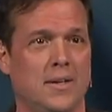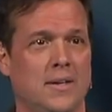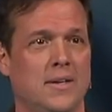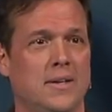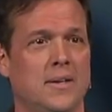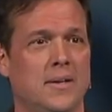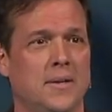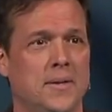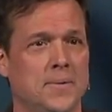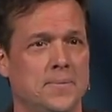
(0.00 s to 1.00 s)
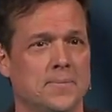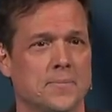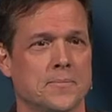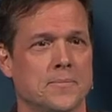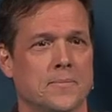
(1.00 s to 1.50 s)

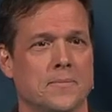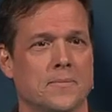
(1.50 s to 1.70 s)
(silence)